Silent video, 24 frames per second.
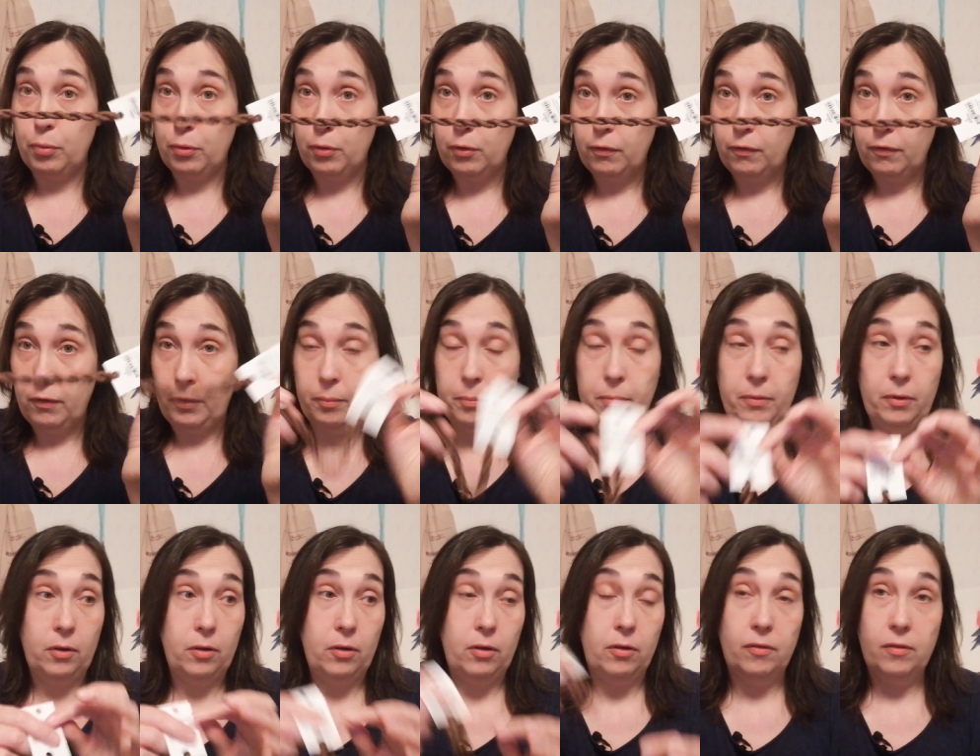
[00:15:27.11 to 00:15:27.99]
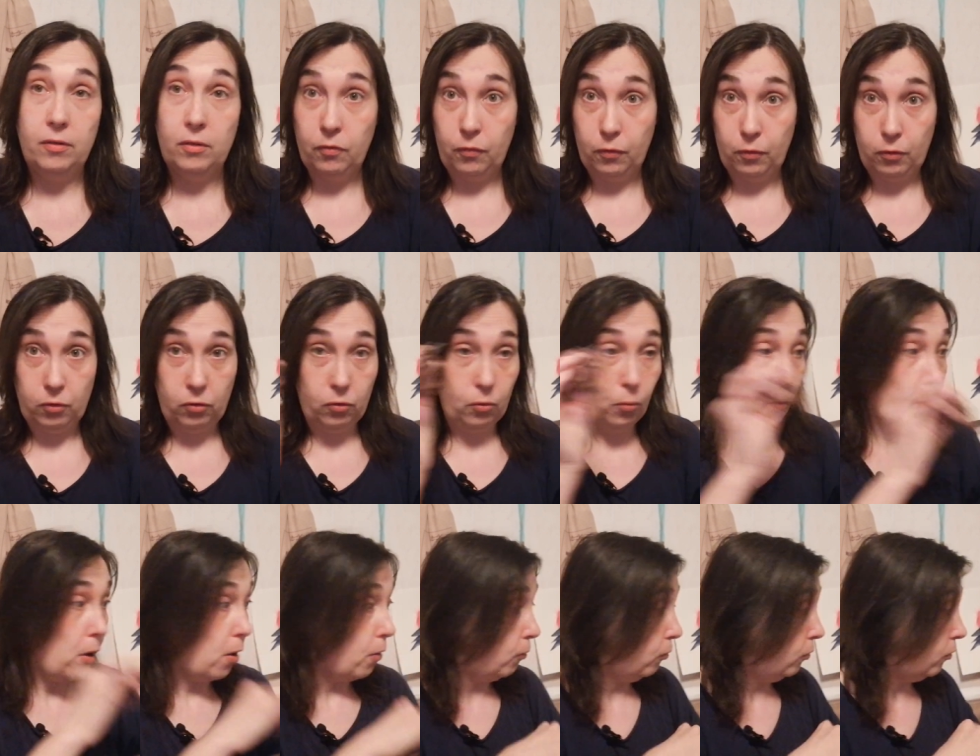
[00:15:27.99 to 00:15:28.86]
perfect because it's for
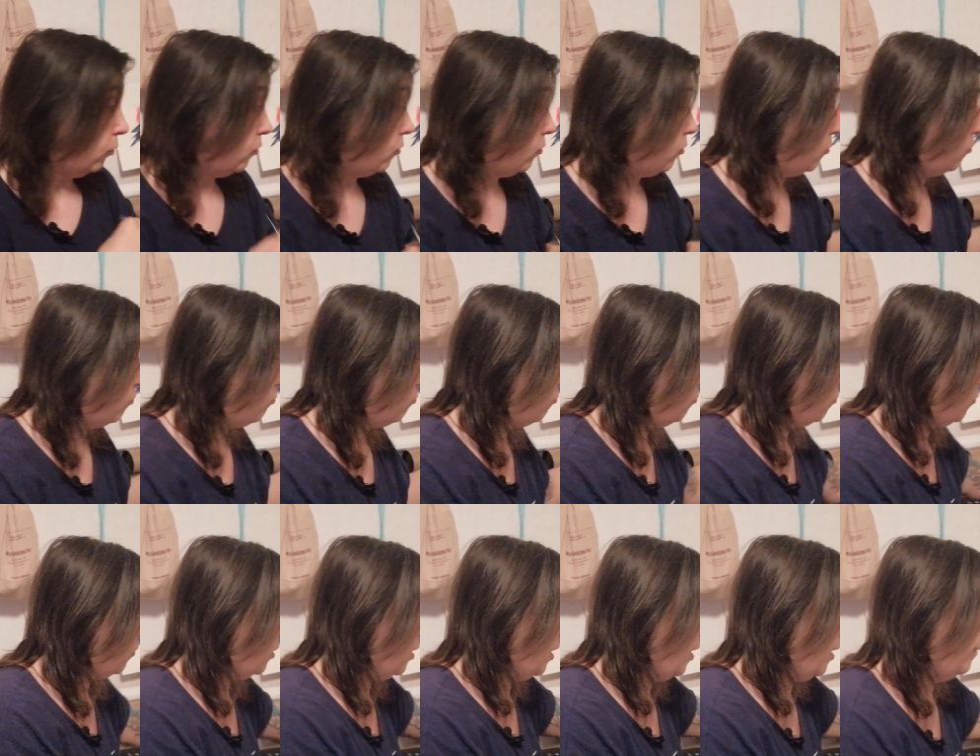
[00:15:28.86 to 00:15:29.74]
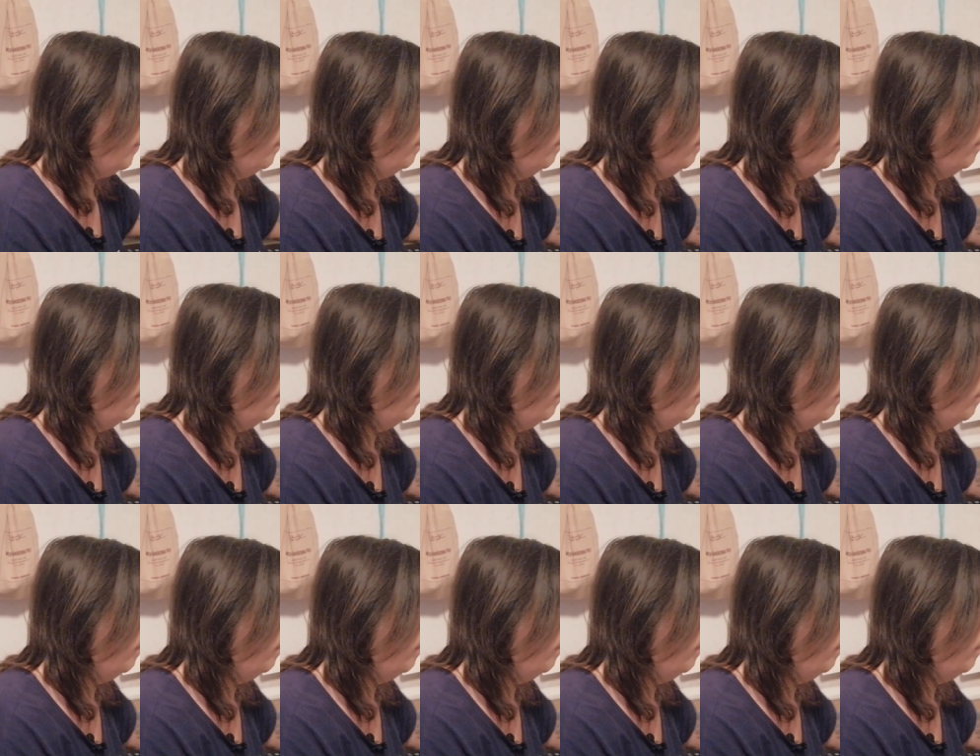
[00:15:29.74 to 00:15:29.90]
squirrels. Yeah.